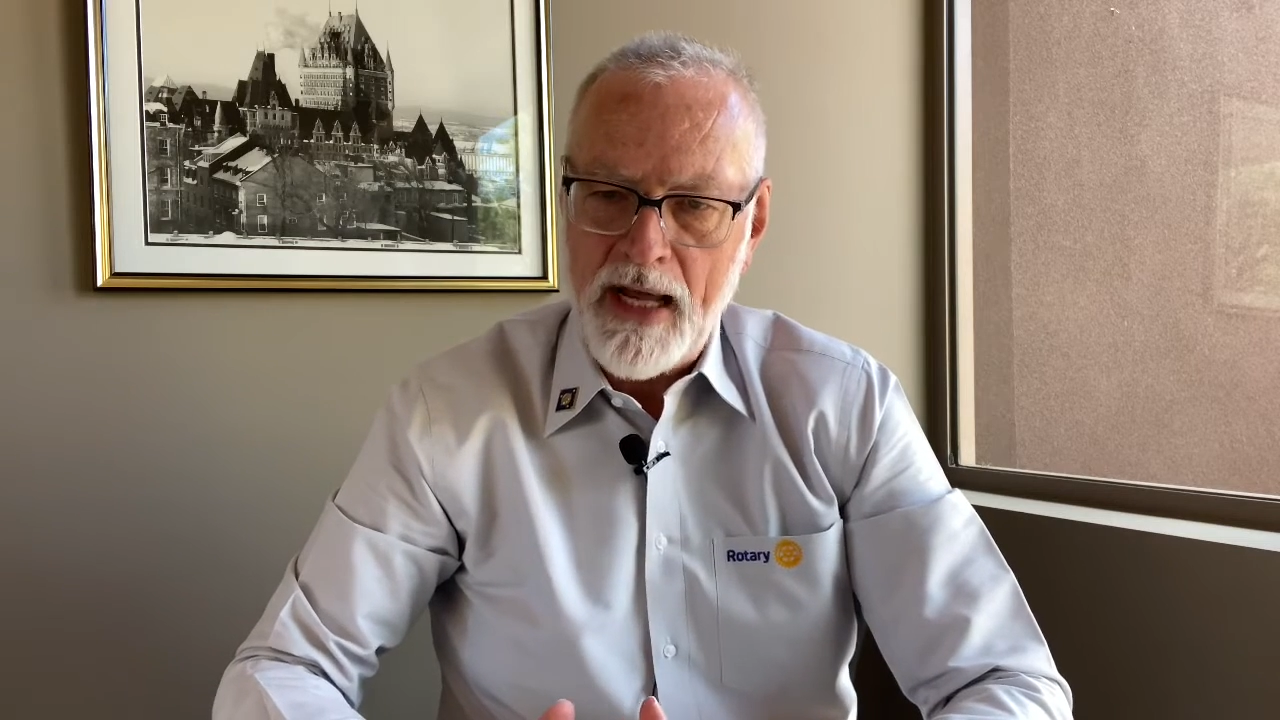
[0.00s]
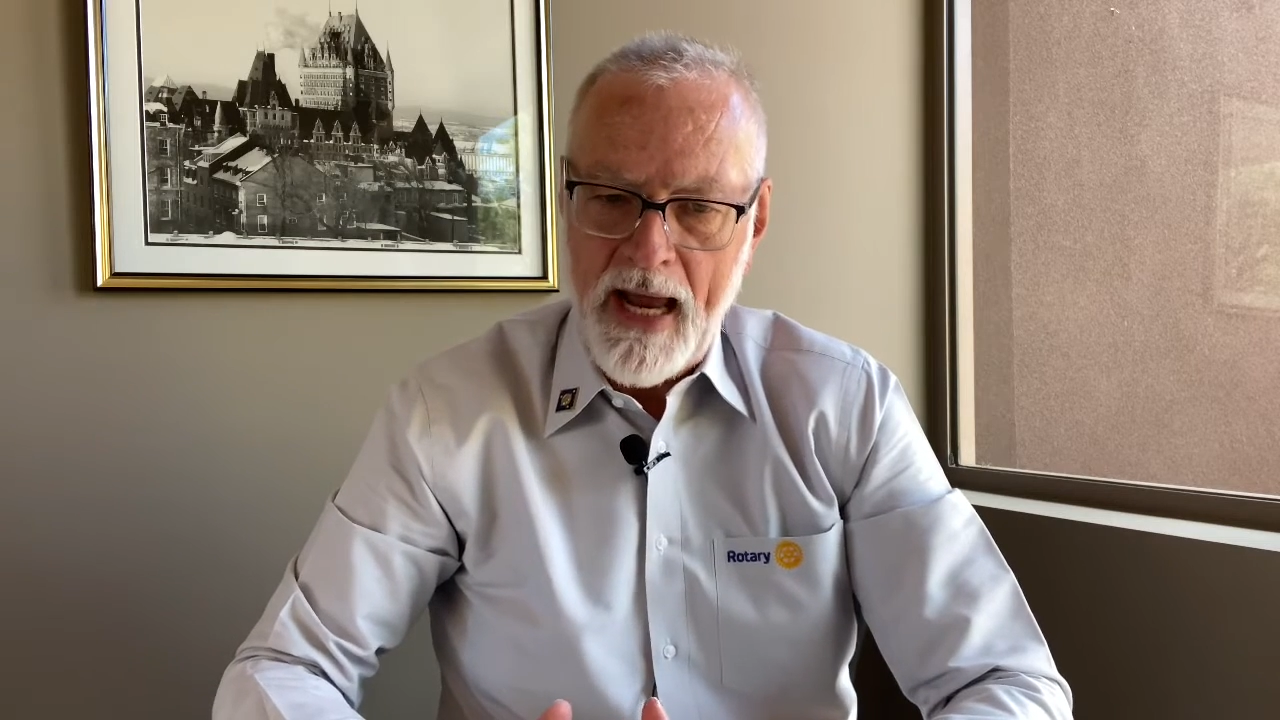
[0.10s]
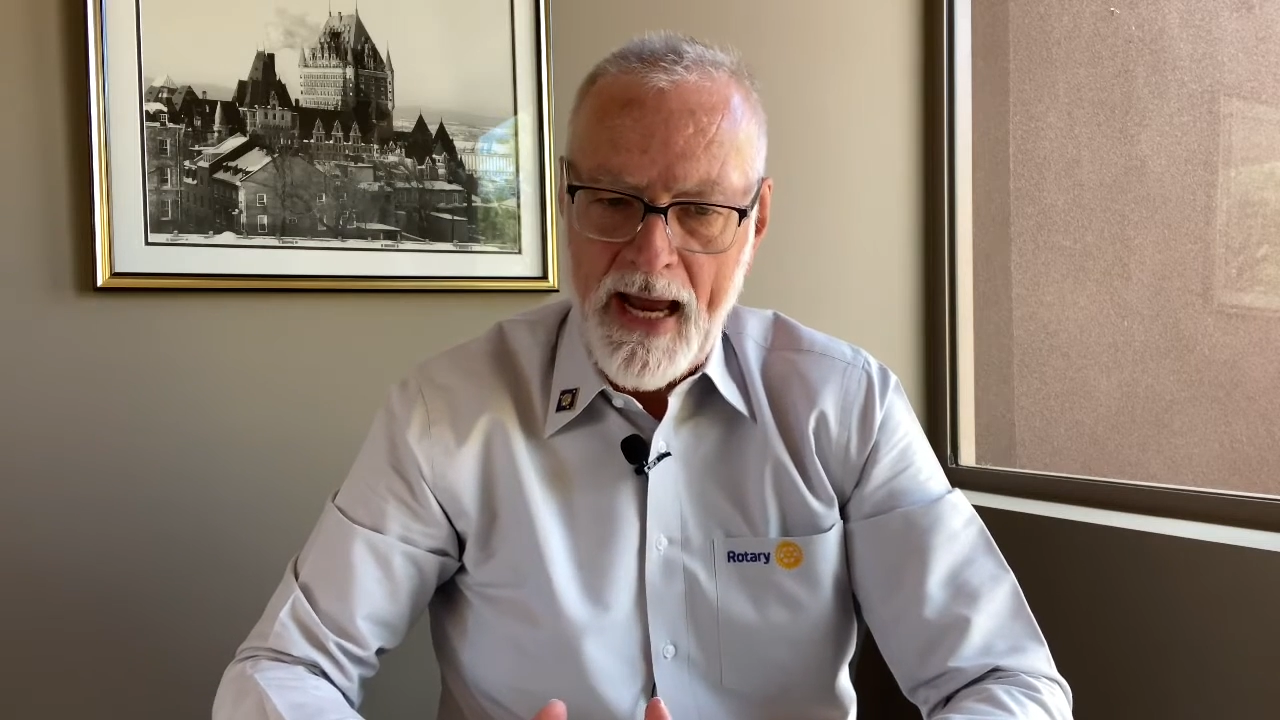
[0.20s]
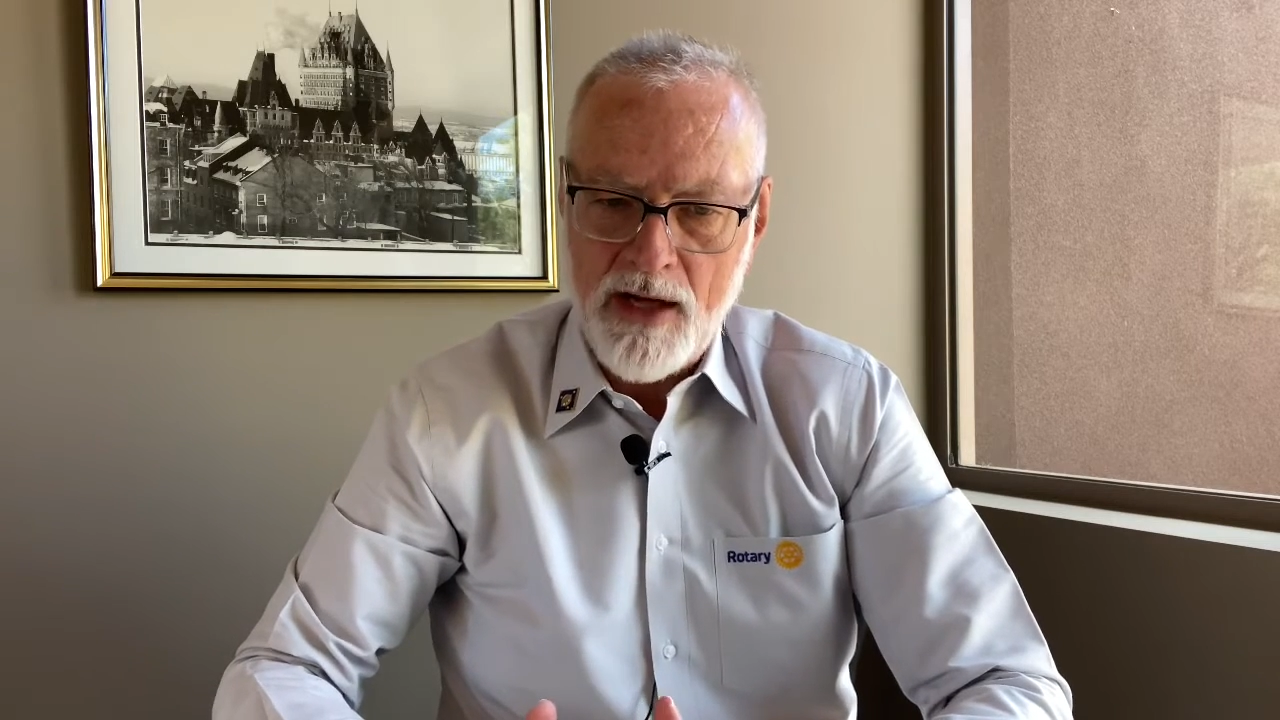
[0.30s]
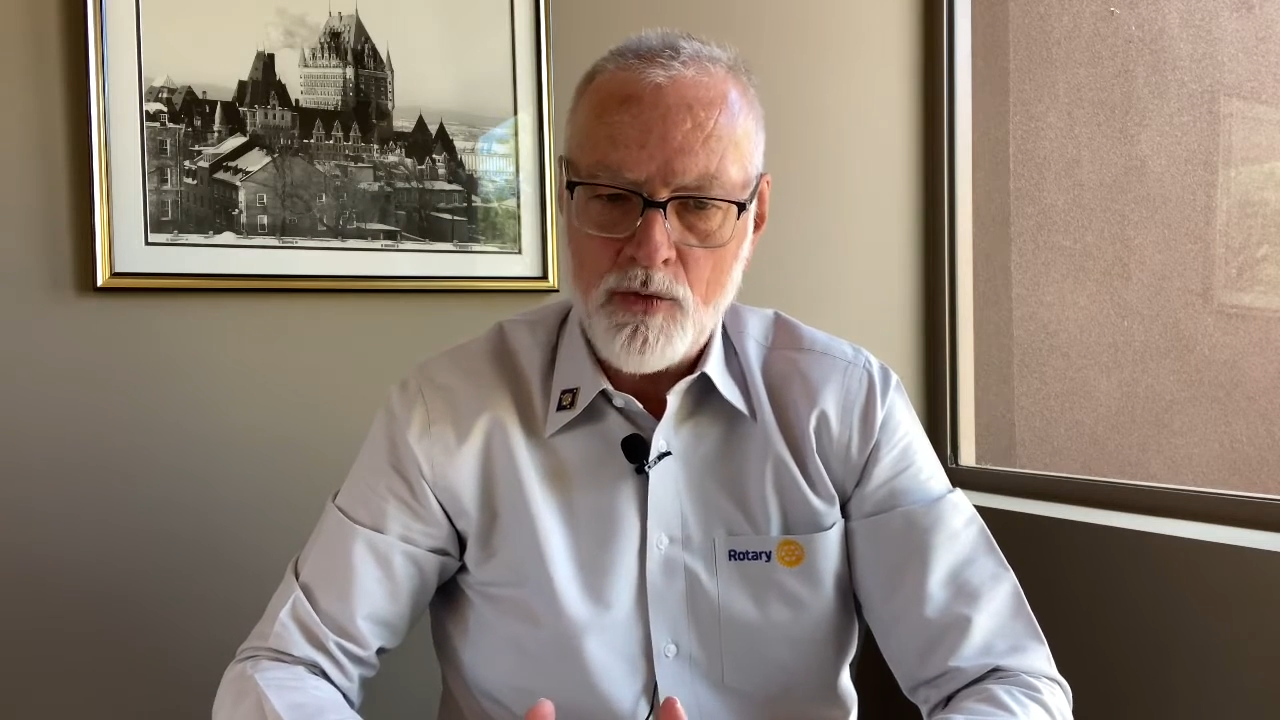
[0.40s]

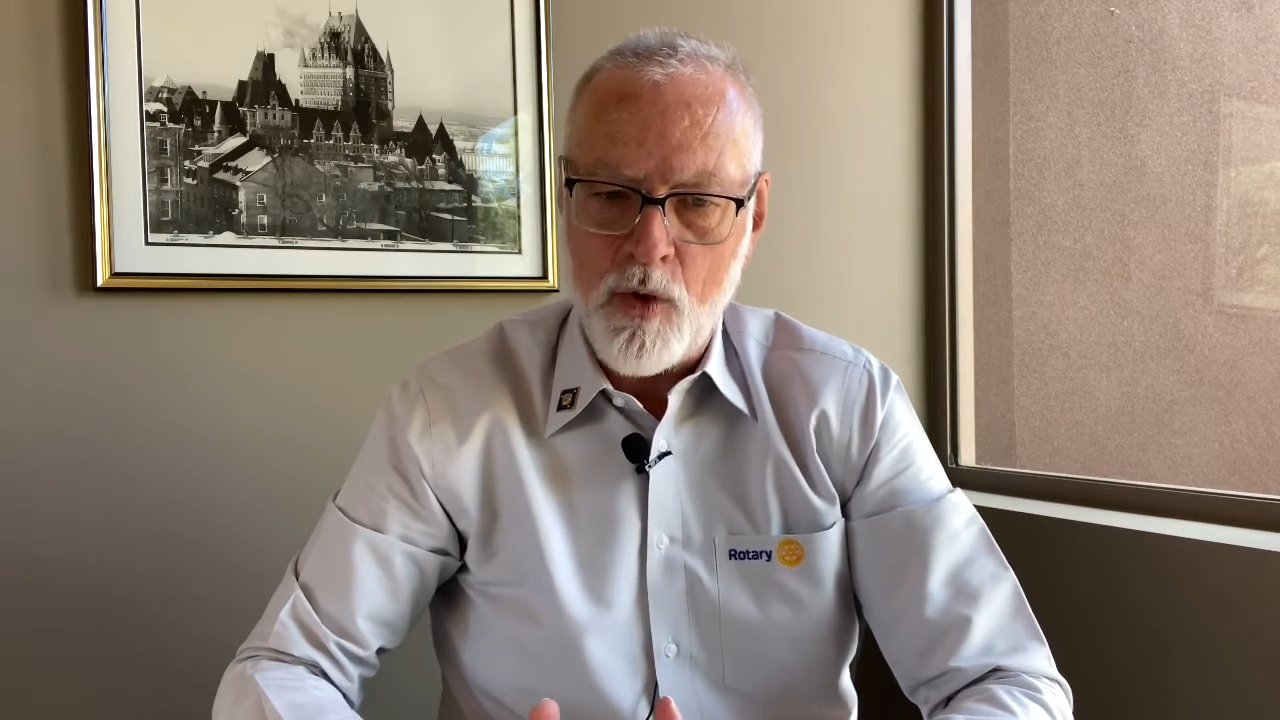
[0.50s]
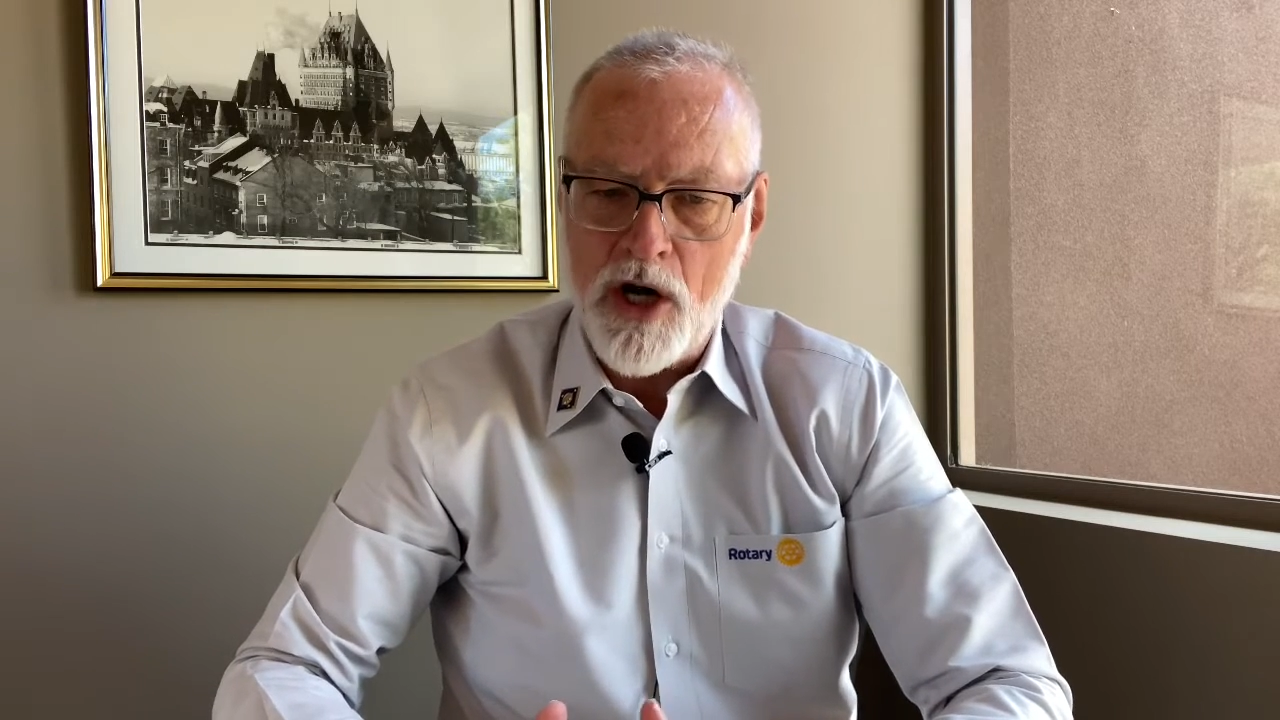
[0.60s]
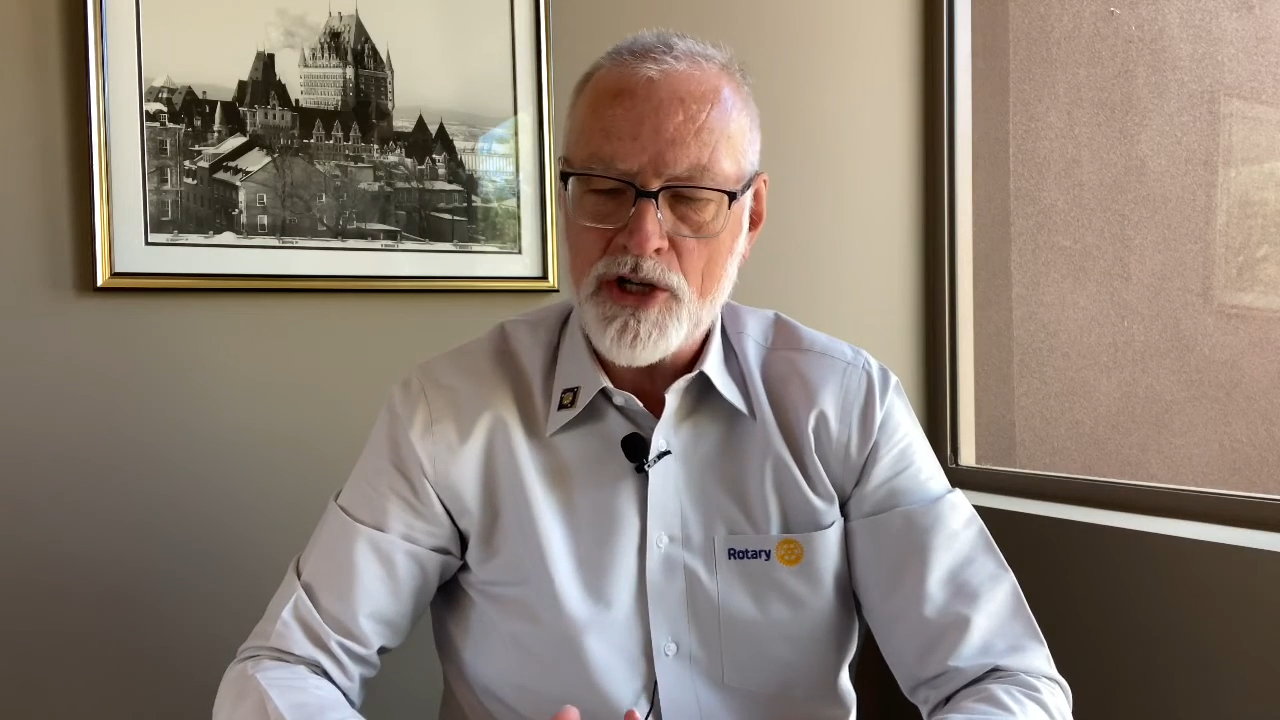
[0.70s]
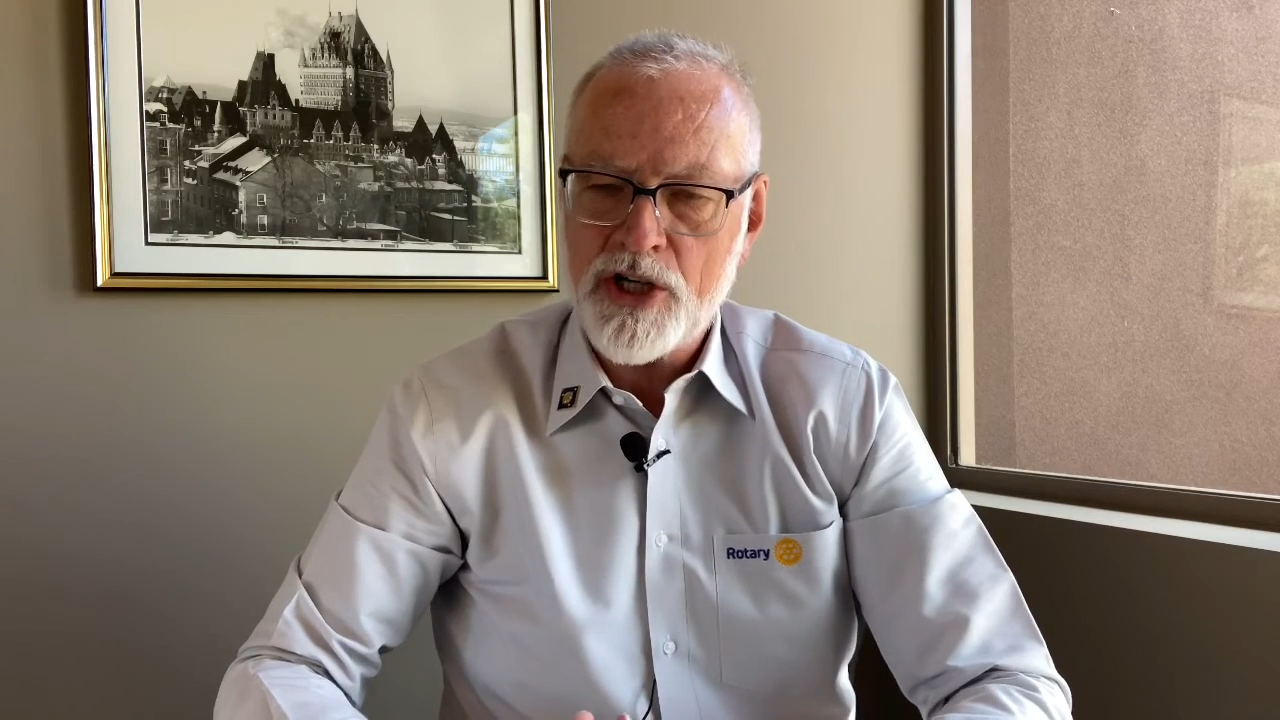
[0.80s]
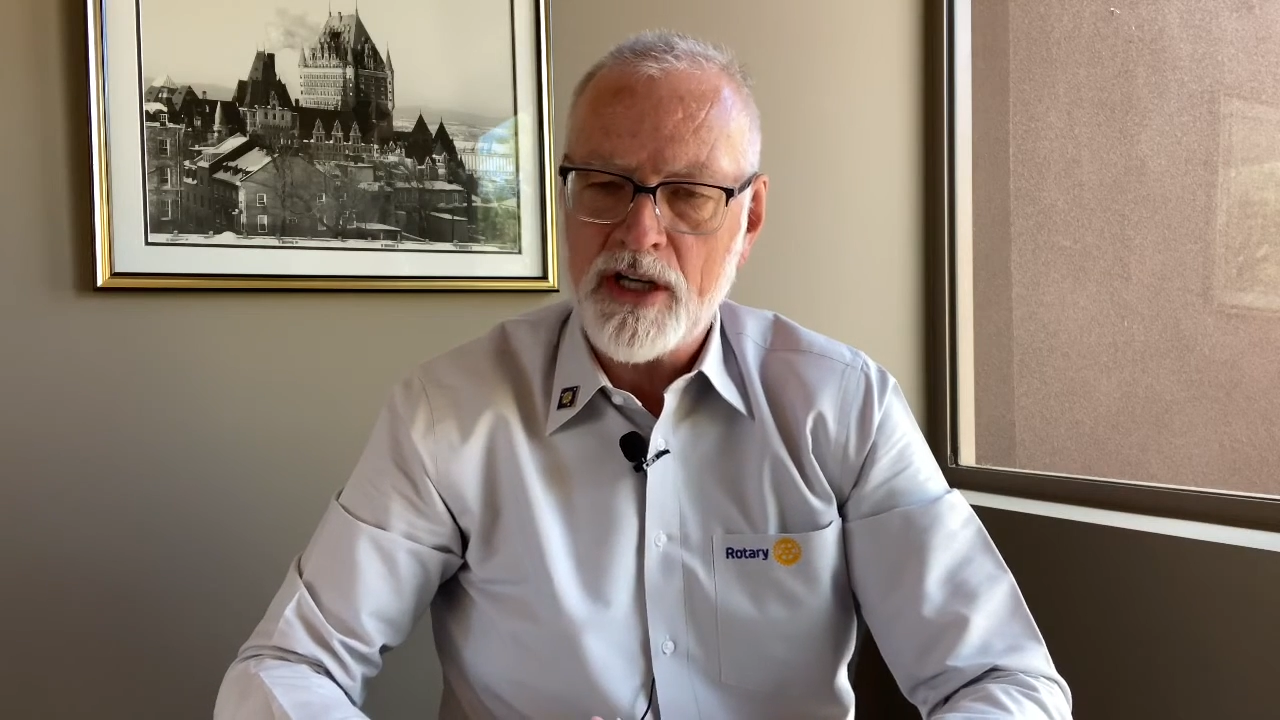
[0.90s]
hand
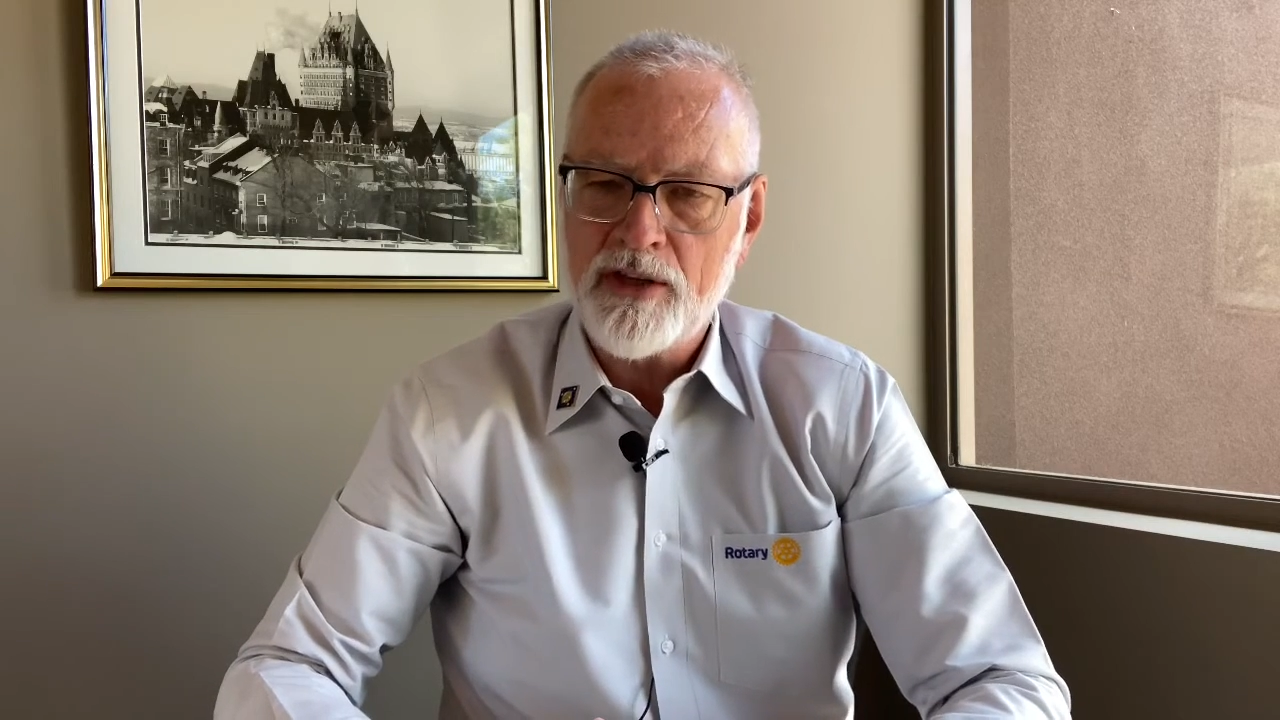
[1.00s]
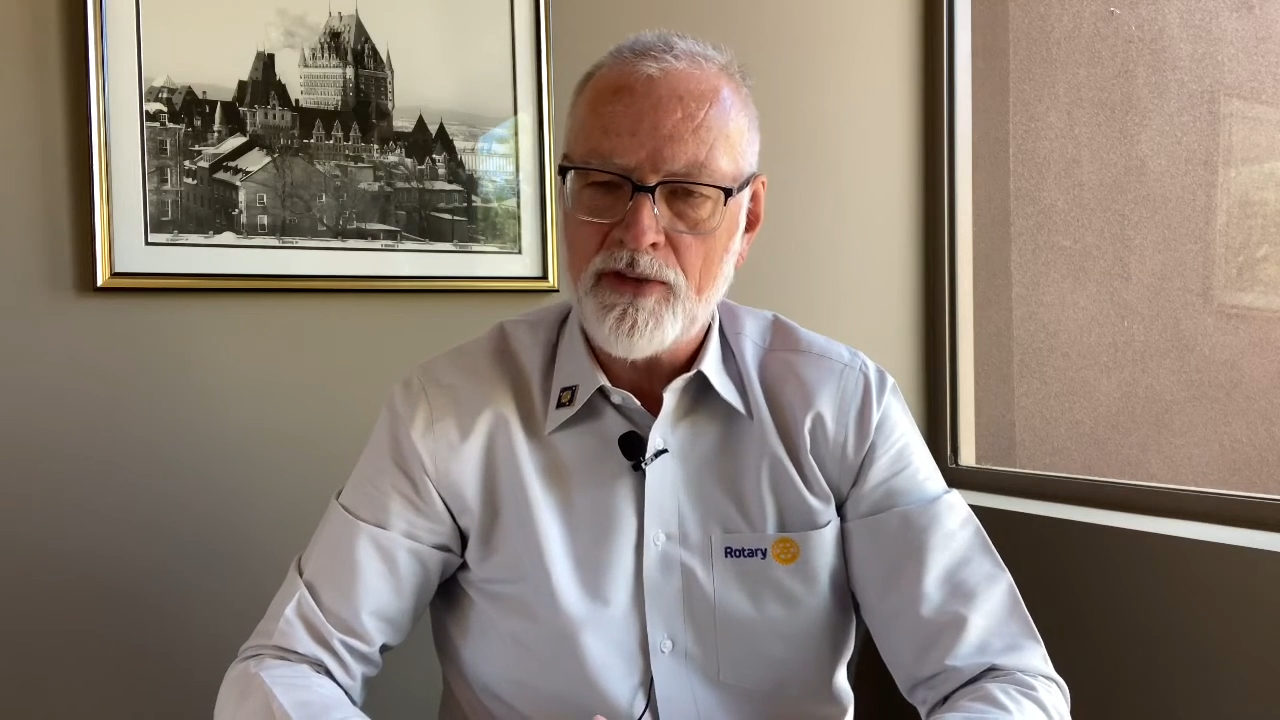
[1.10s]
washing